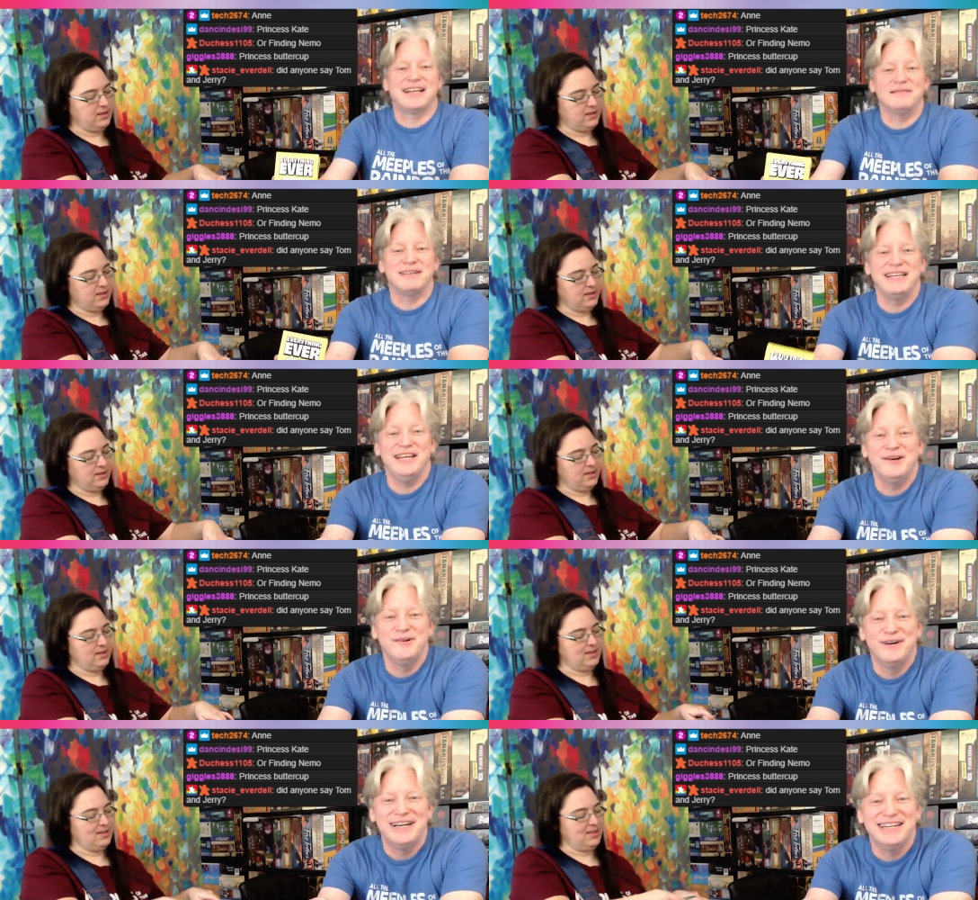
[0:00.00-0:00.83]
Speaker 1: something
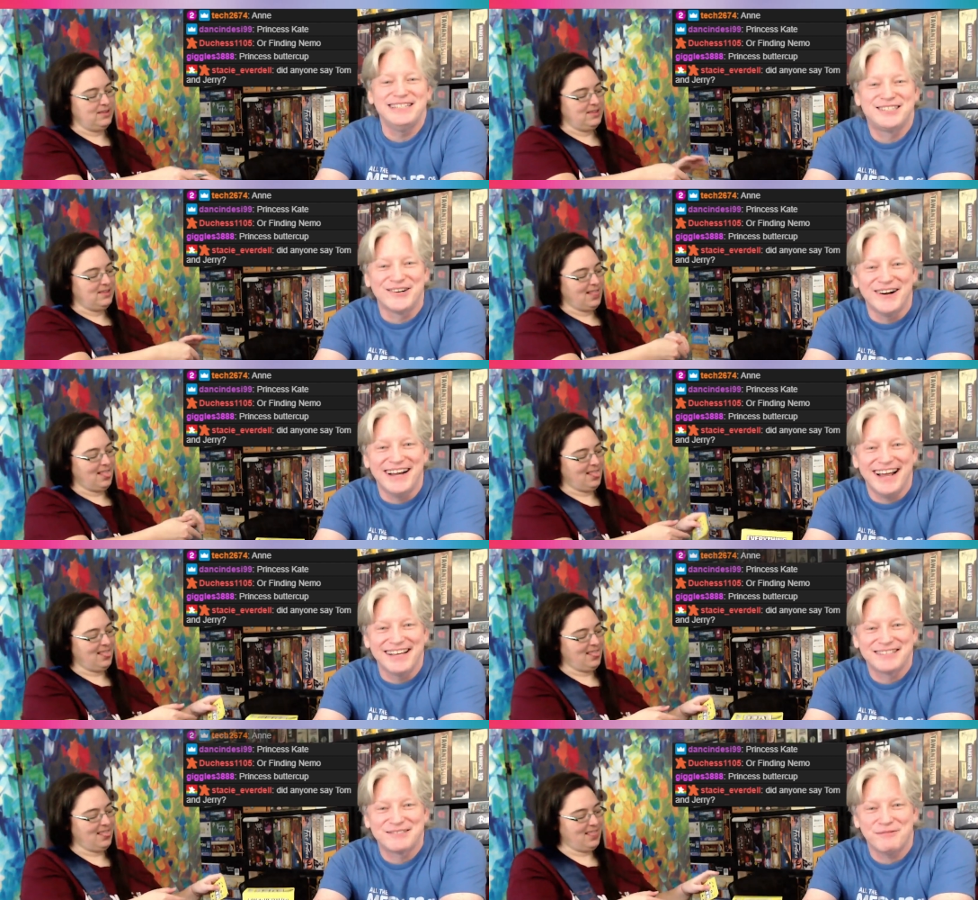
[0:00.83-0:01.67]
you would enjoy
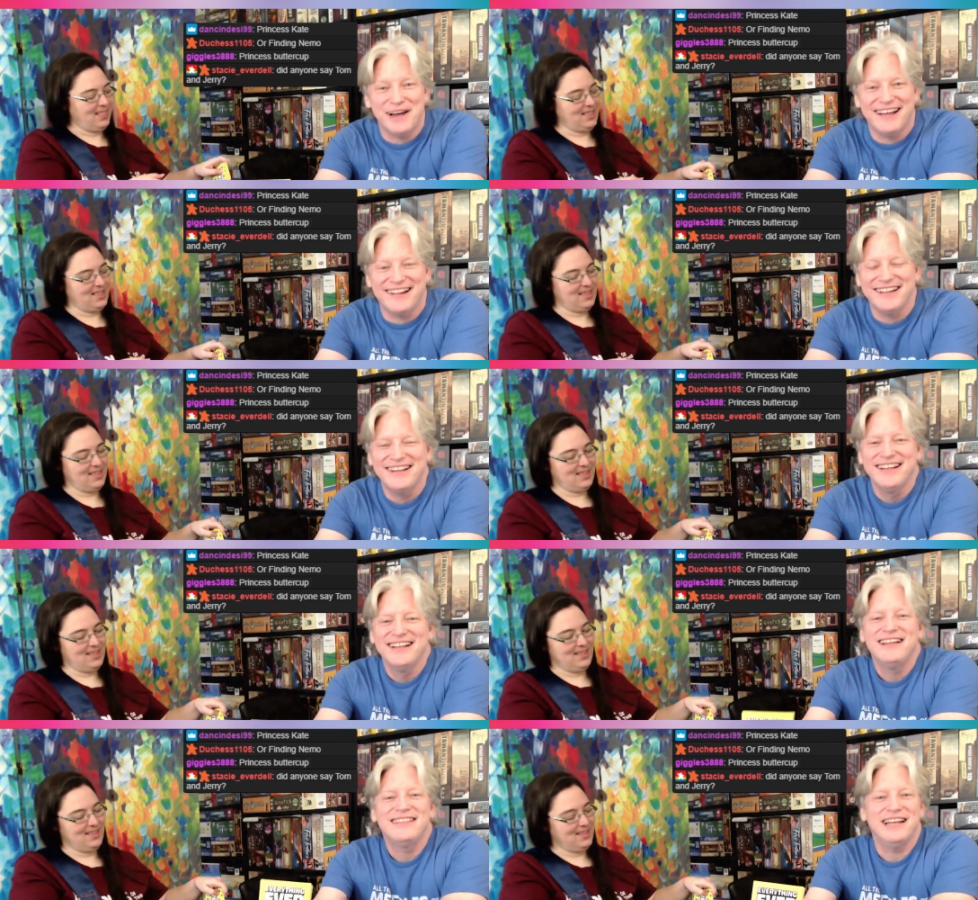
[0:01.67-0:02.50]
as well,
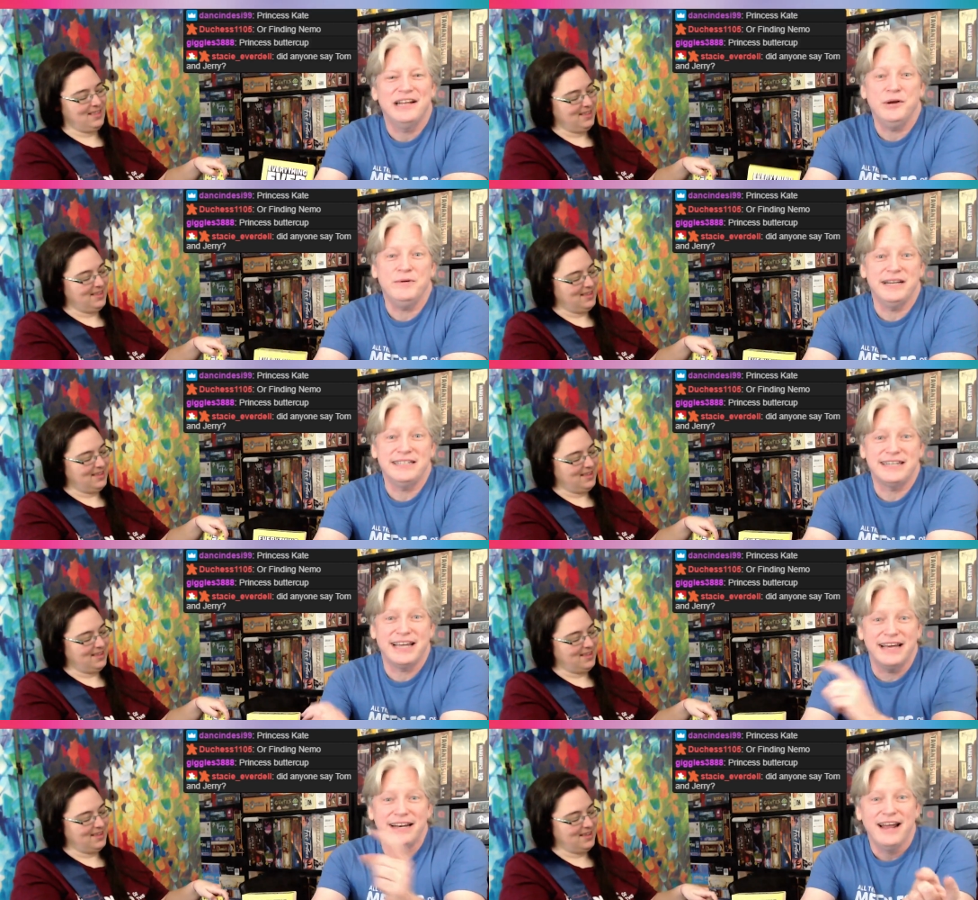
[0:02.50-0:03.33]
then you need to
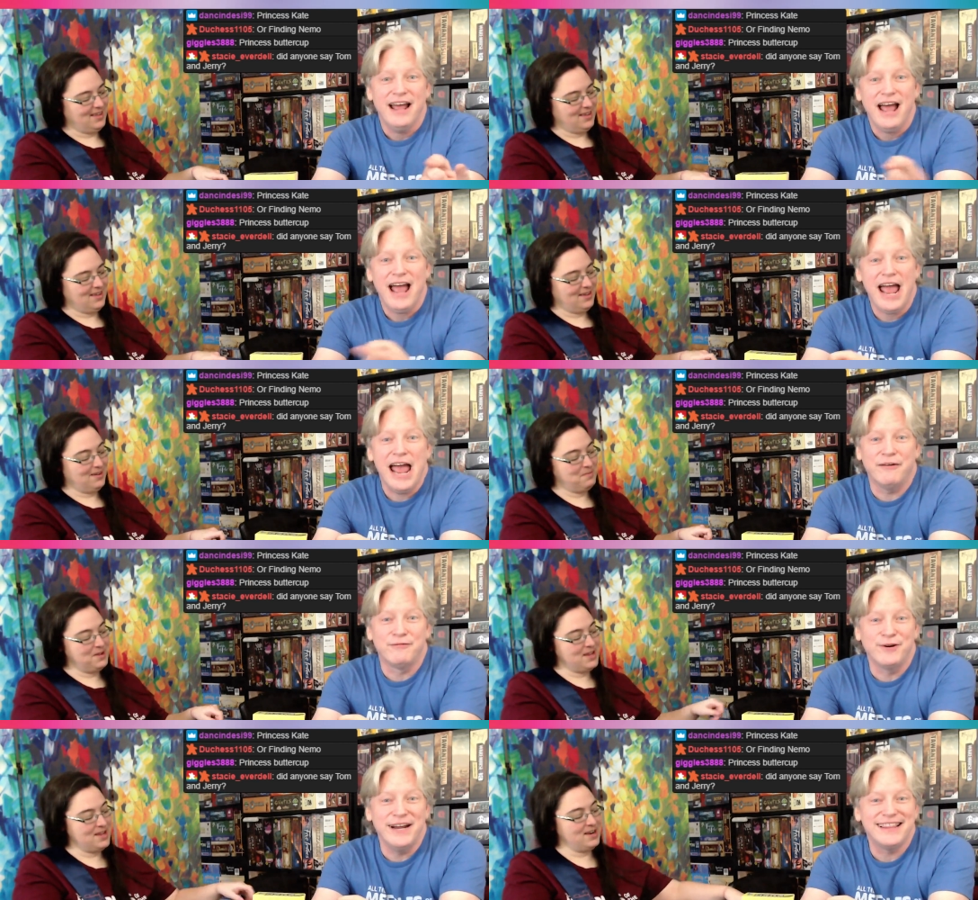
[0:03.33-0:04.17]
get
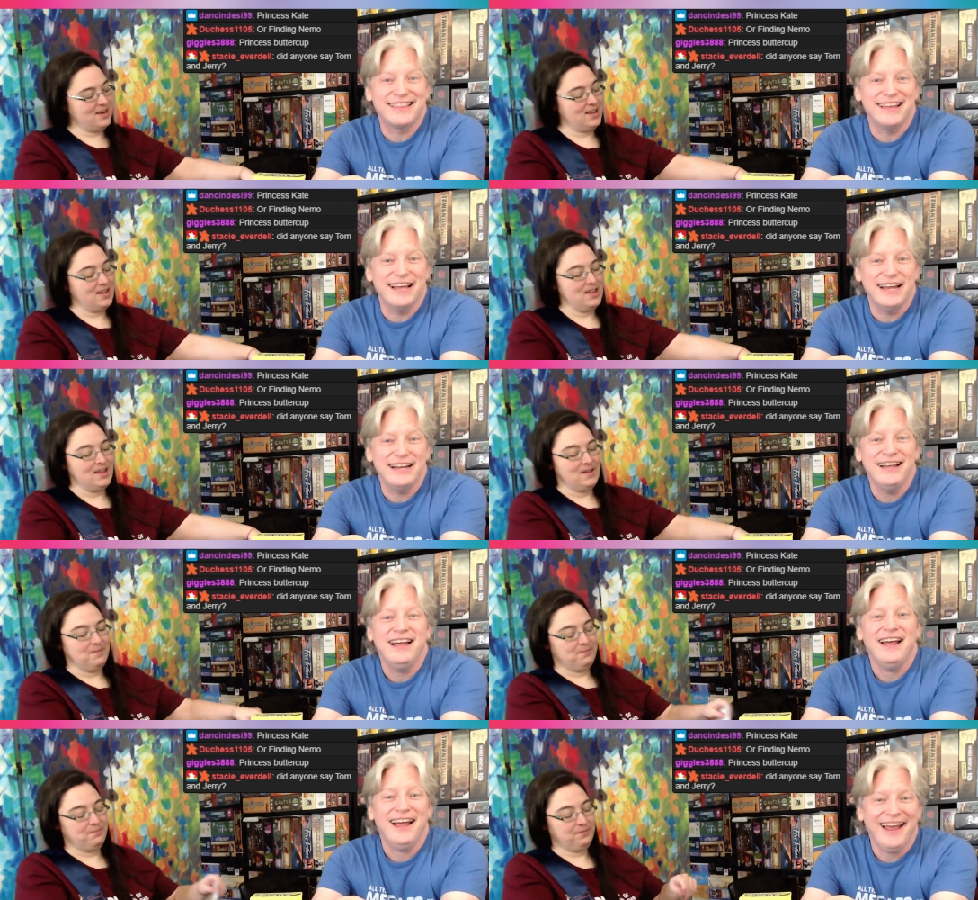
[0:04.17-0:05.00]
everything
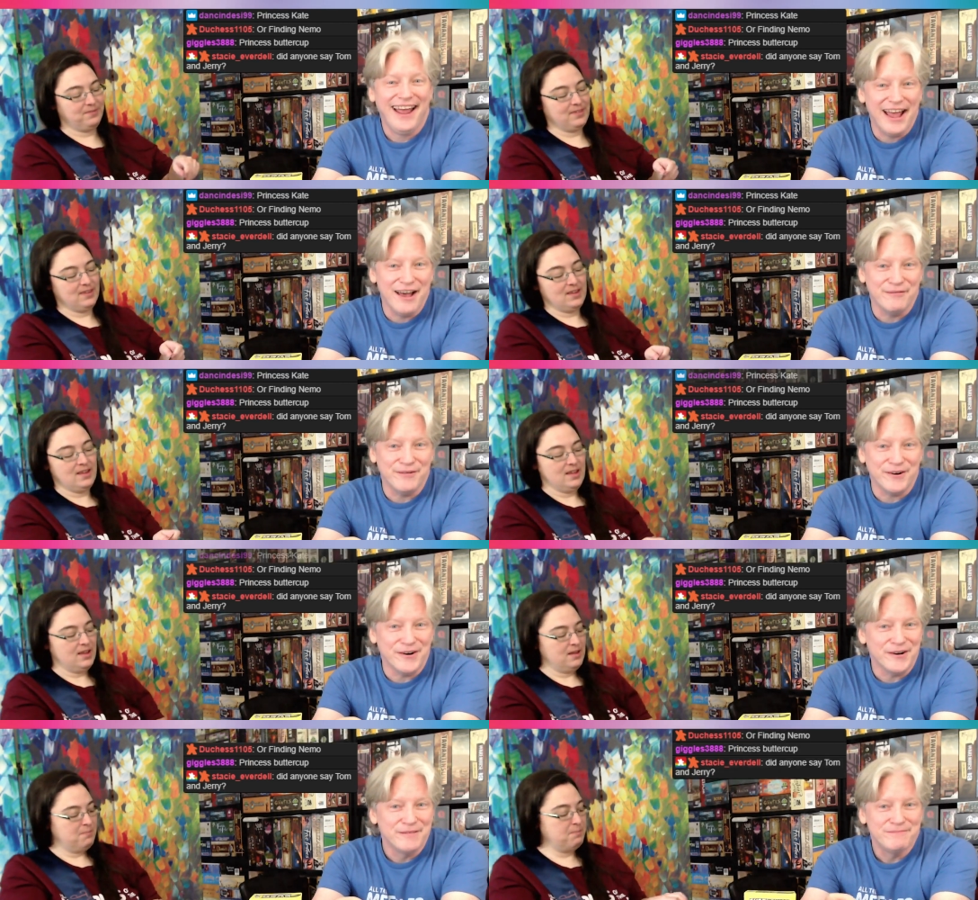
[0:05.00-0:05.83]

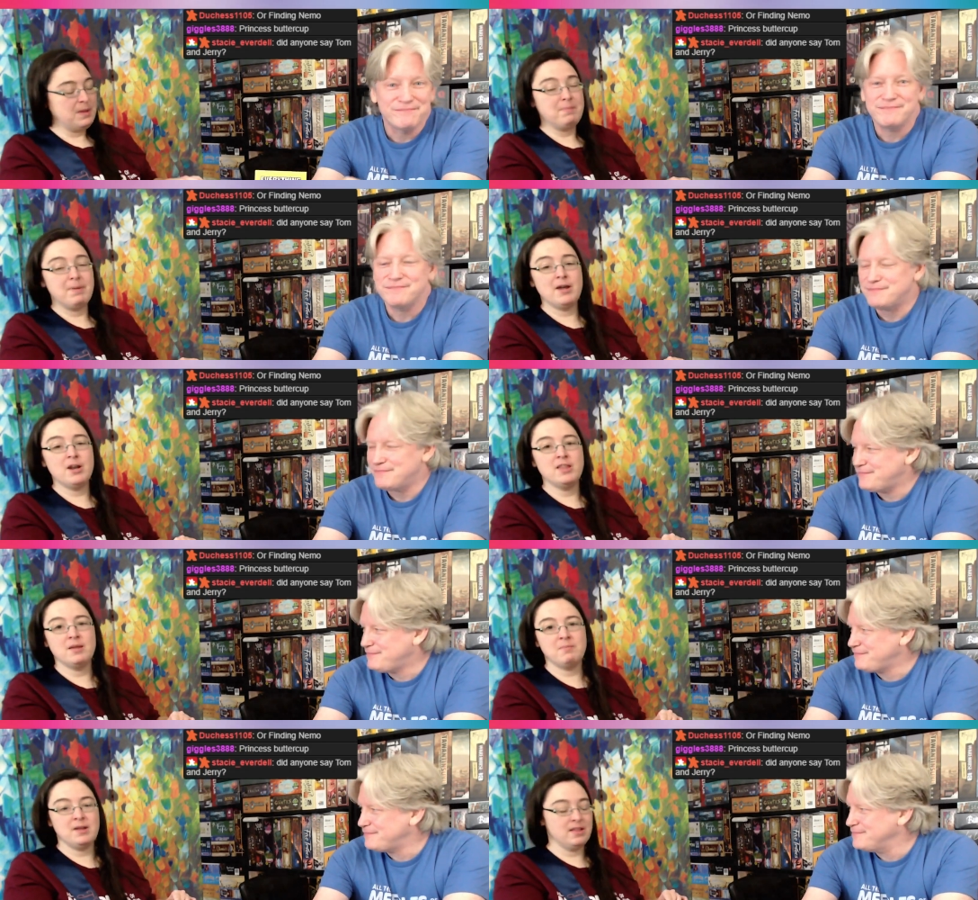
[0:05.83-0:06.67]
ever.
Speaker 2: Be better
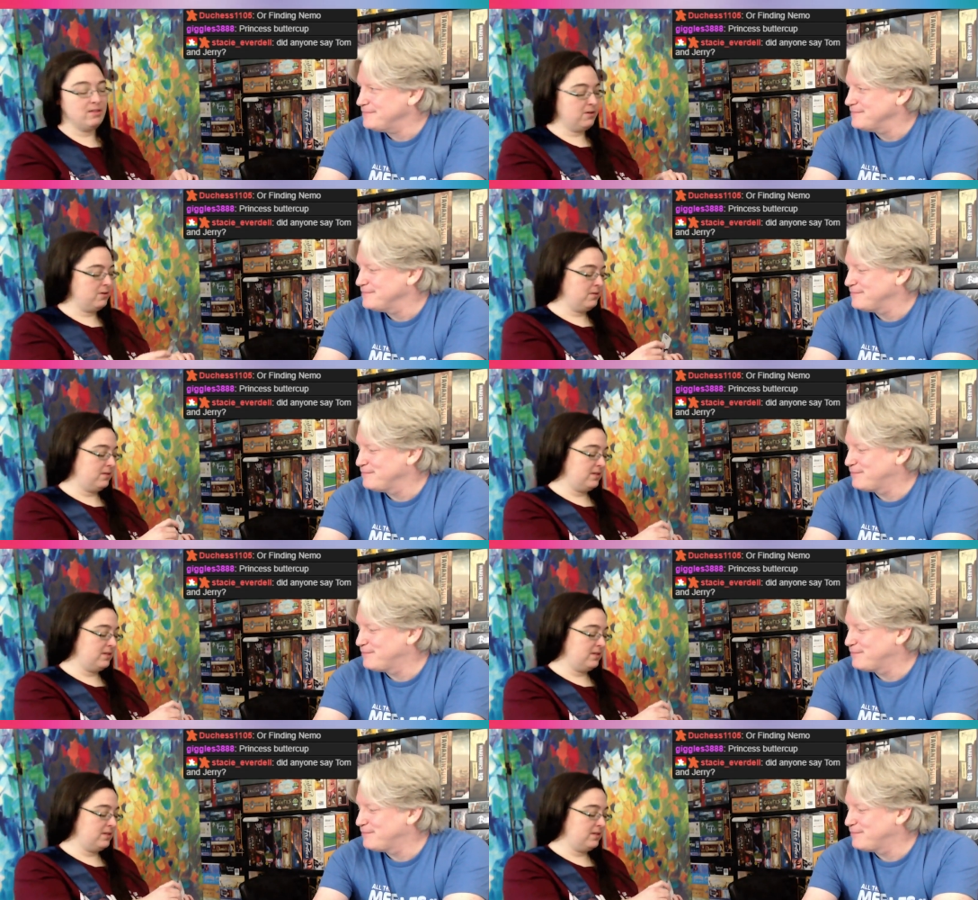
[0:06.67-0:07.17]
than me though.